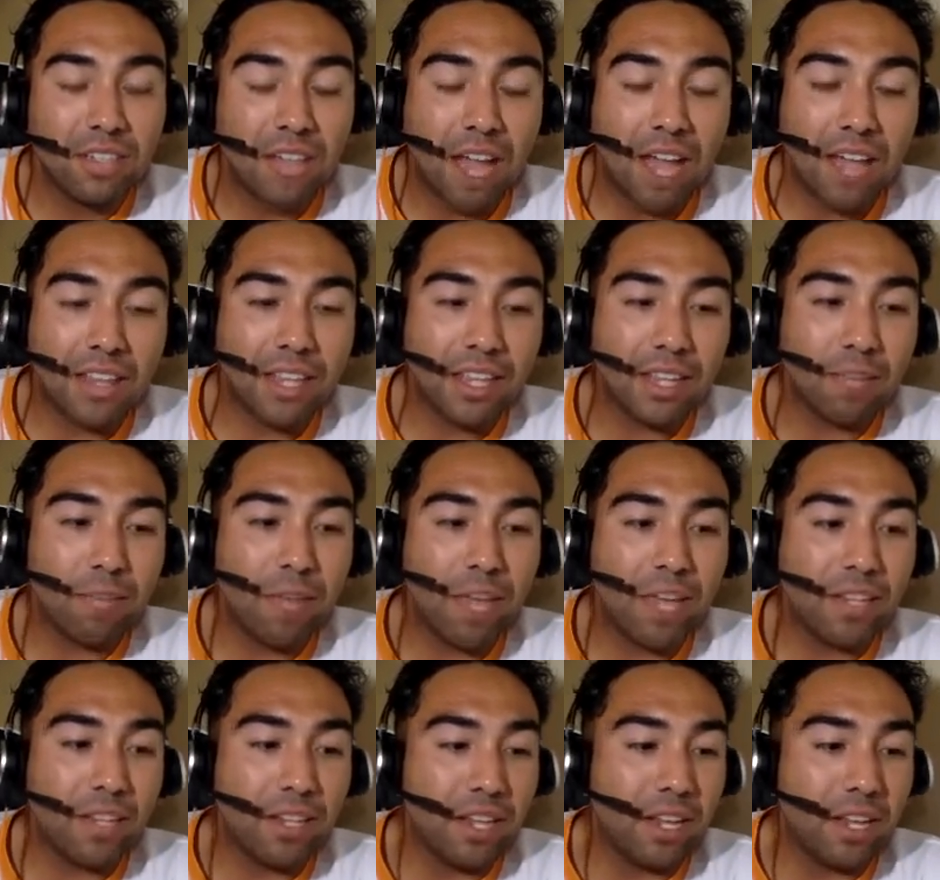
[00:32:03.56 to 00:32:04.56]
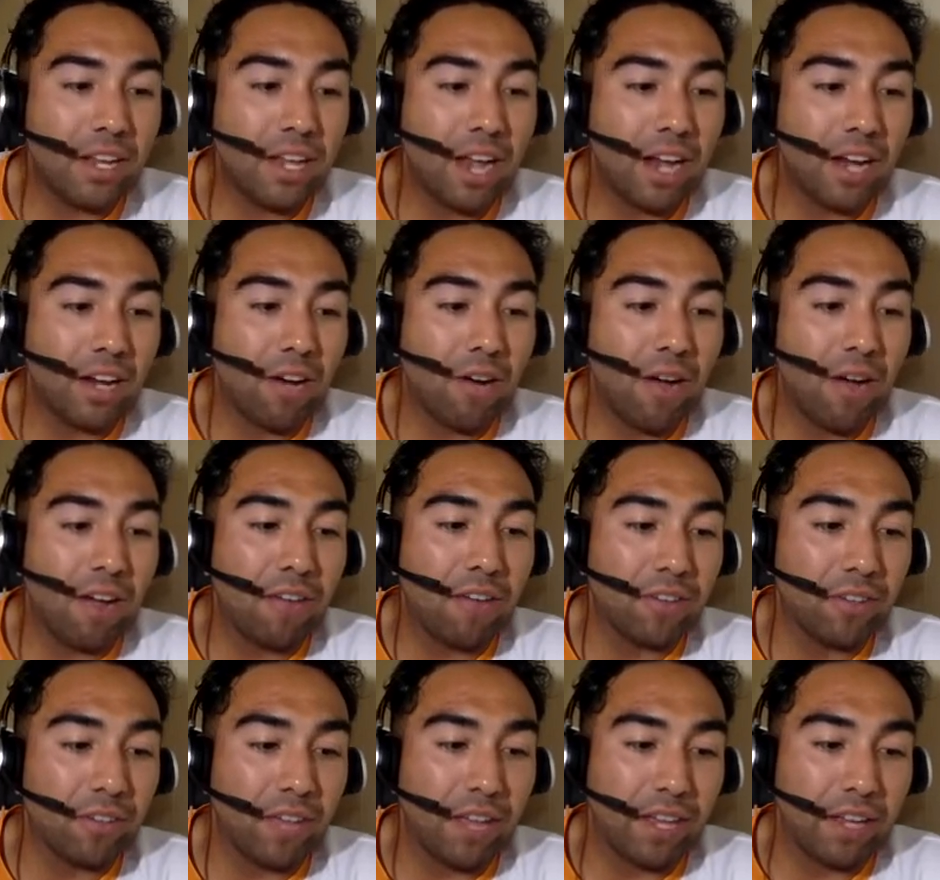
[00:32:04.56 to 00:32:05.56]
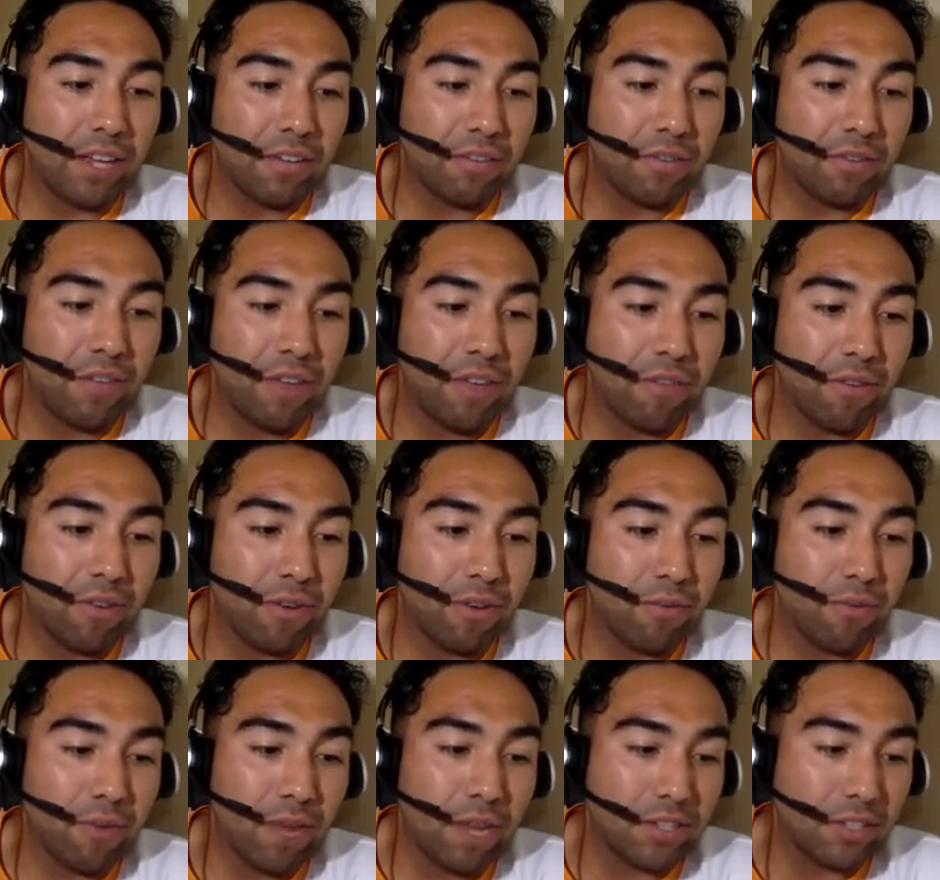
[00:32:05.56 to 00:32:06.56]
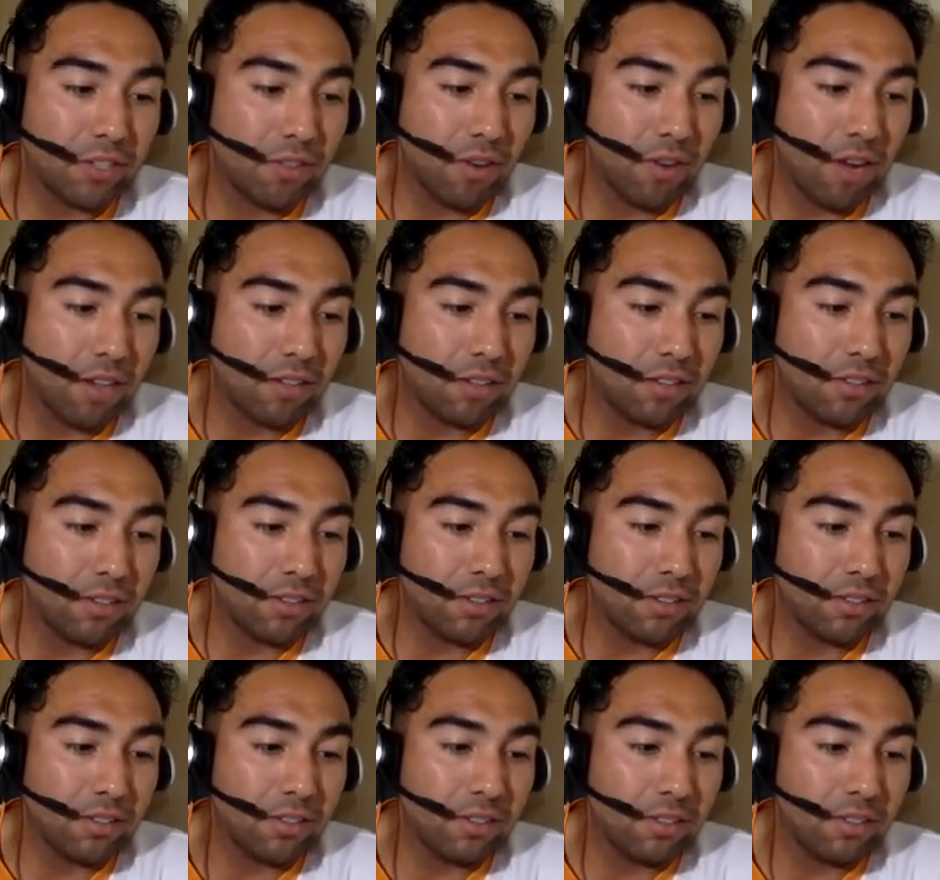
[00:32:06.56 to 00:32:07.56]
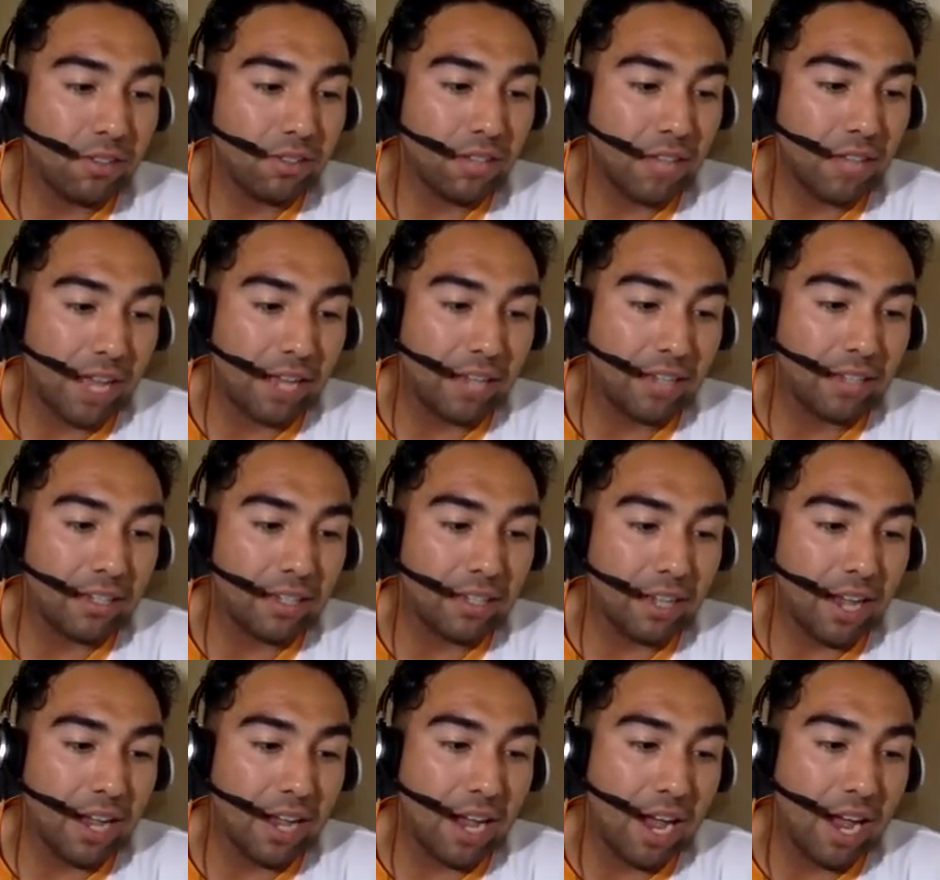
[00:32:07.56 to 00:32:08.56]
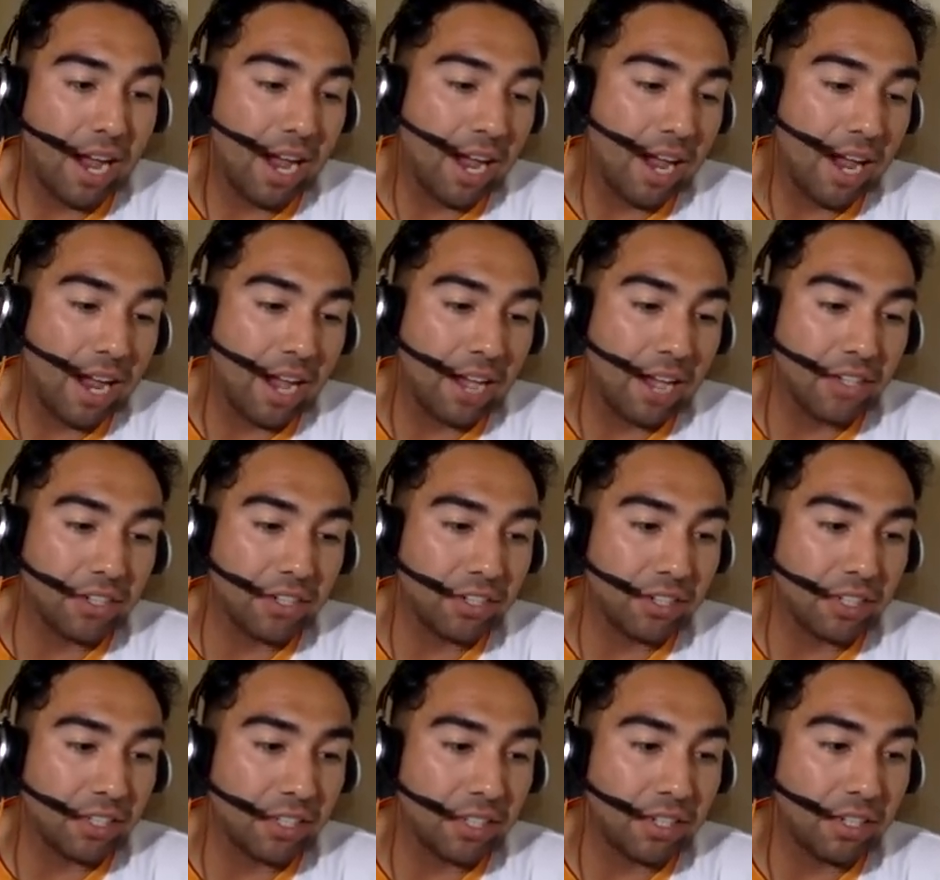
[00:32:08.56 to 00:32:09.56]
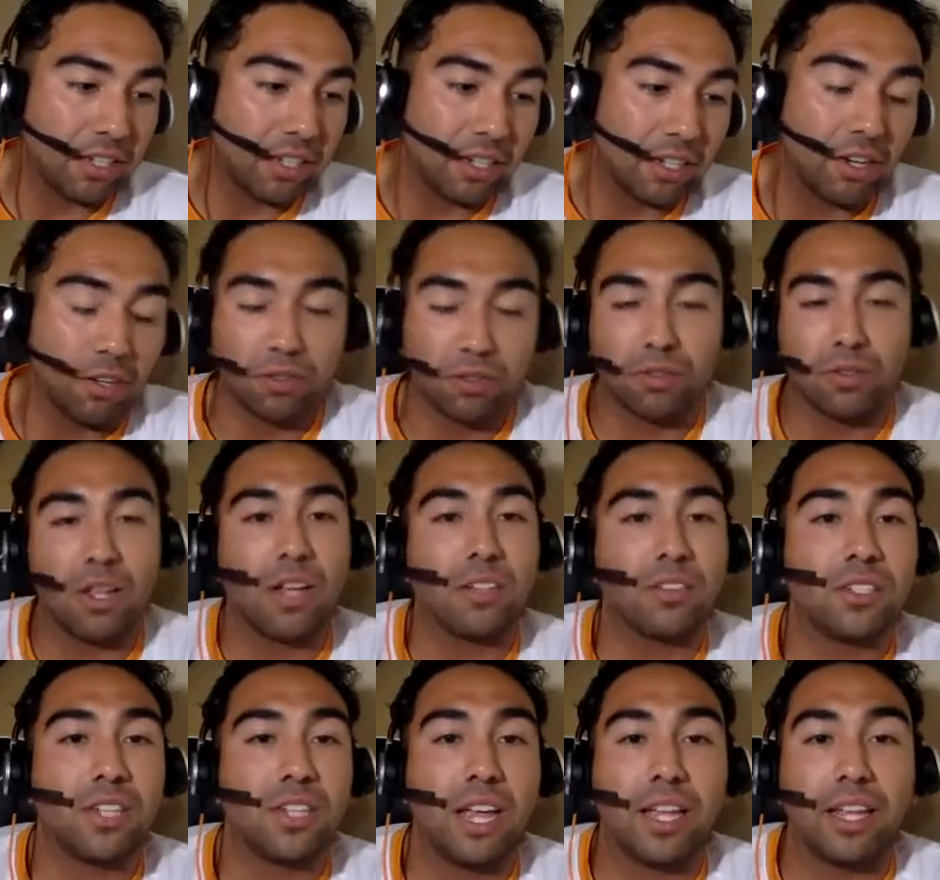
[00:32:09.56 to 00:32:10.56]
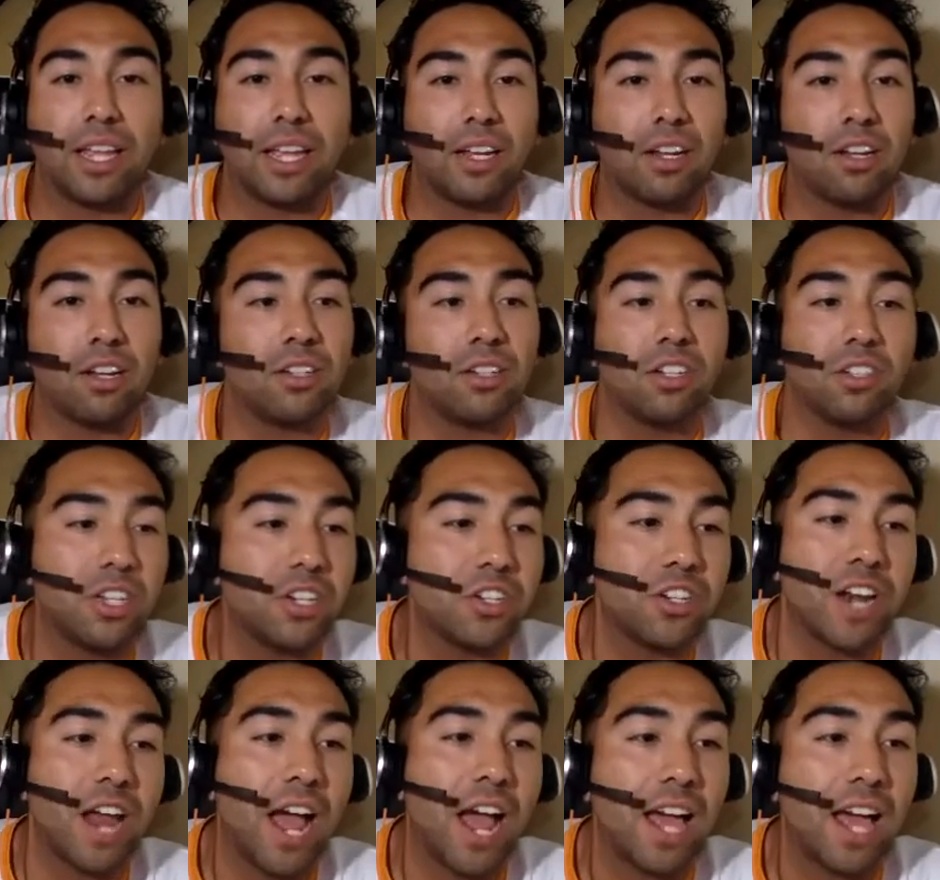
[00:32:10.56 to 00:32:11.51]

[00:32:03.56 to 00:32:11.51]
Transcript: I think mainly you got to go after like your favorite restaurants. Like I just think that it goes without saying, like, collegiate